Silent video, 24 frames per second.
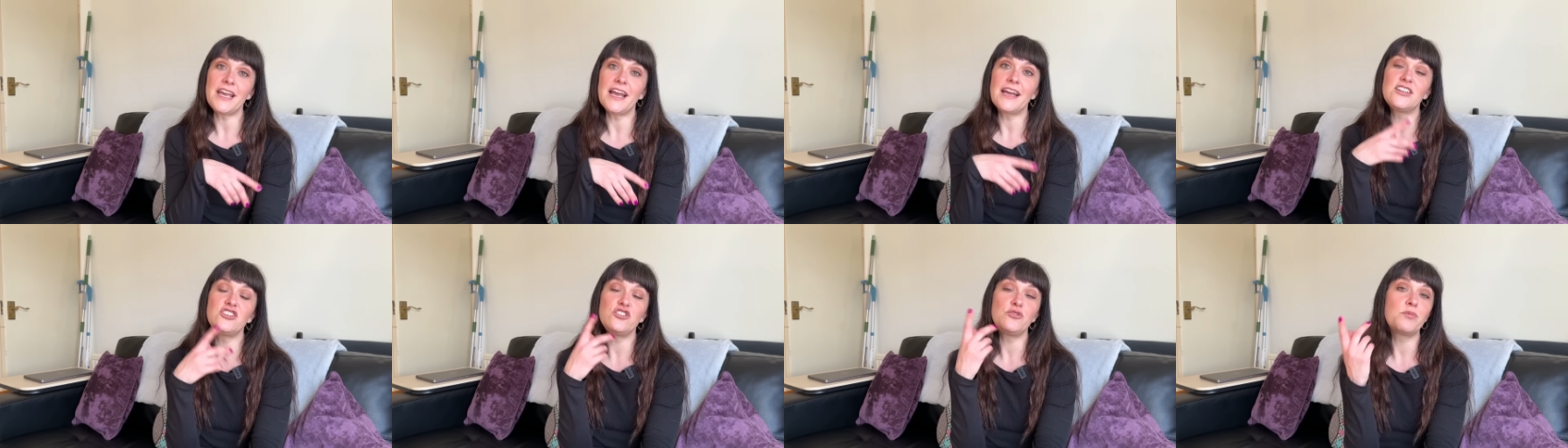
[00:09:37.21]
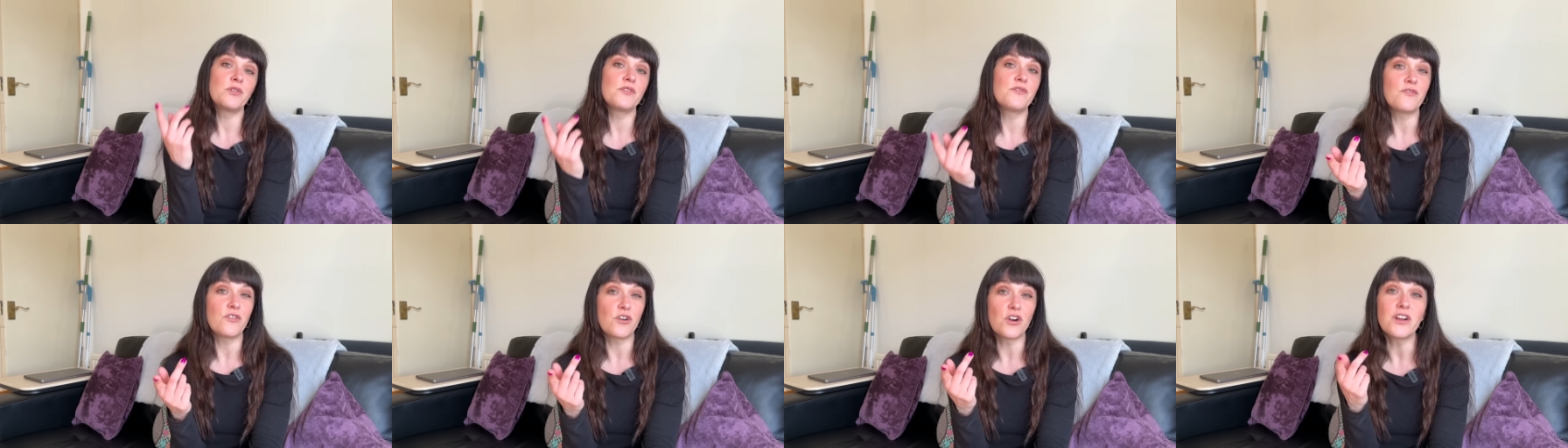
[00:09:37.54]
I do
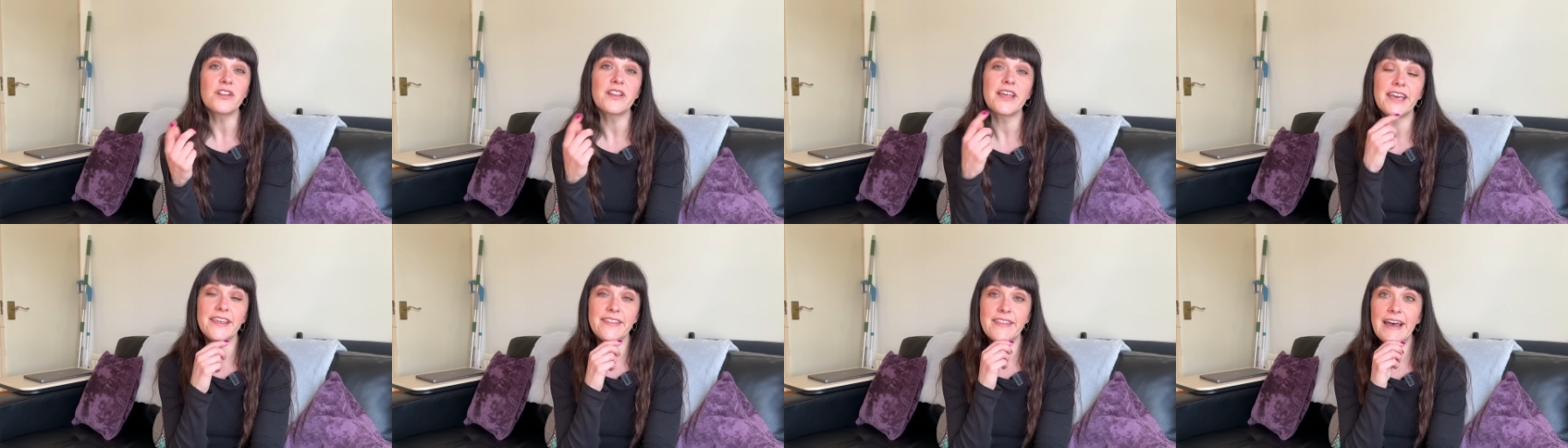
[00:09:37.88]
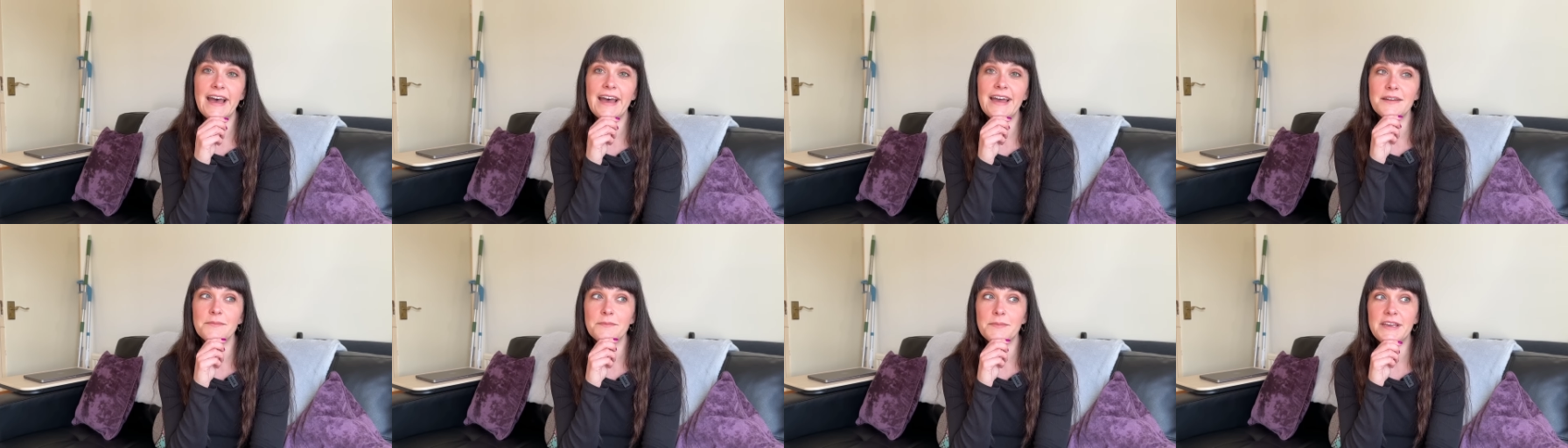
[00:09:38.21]
prefer it like
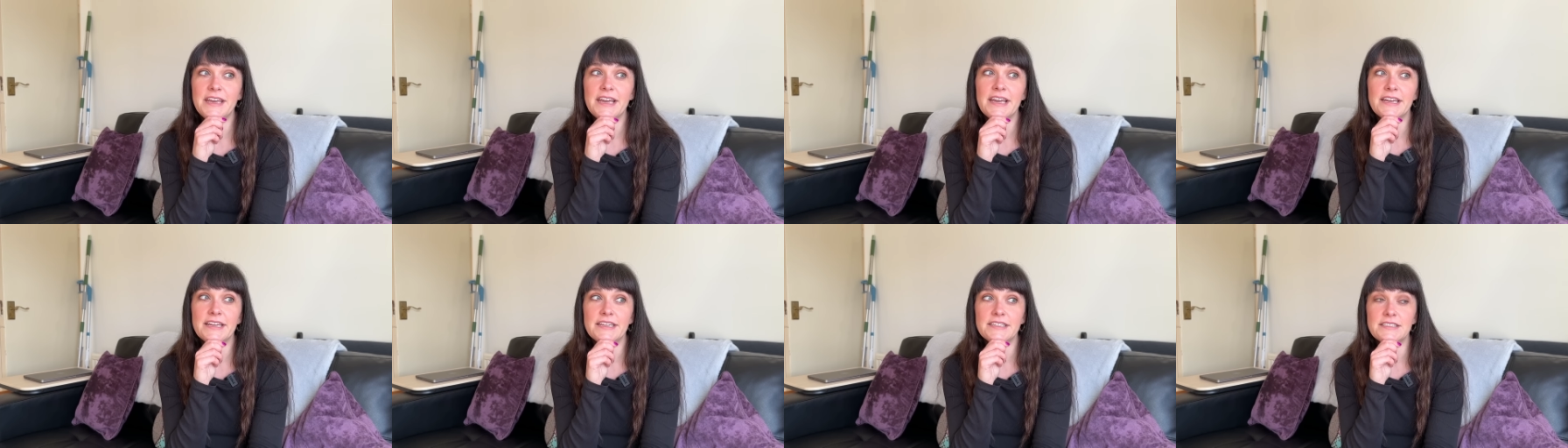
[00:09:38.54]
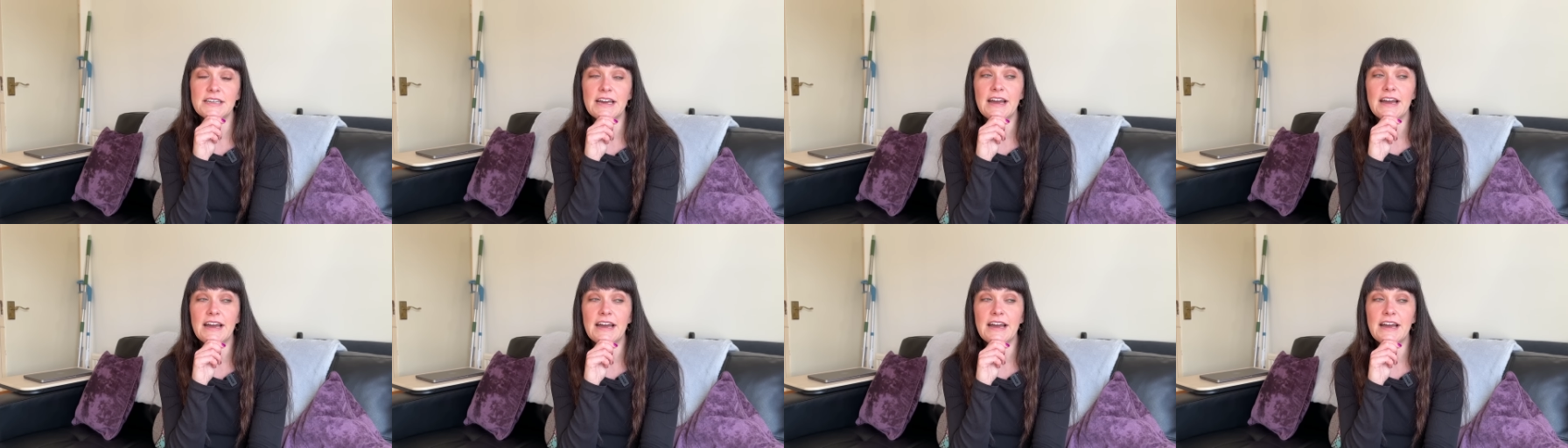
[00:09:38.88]
that because